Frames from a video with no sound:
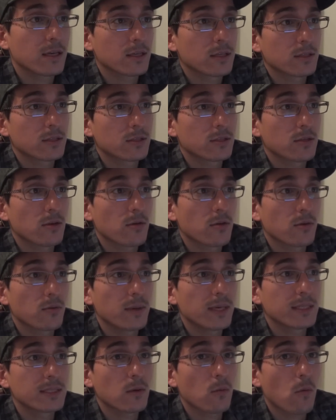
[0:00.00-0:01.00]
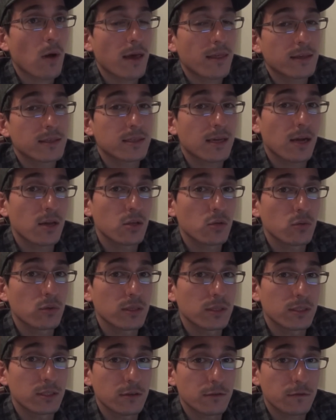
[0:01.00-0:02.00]
So the reason why the schedule
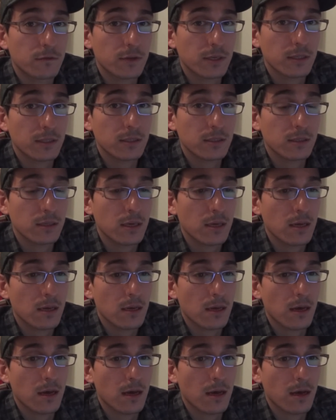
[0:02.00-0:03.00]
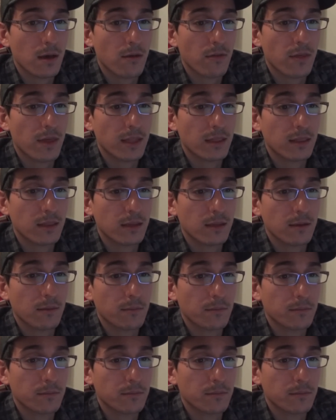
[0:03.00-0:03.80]
is different than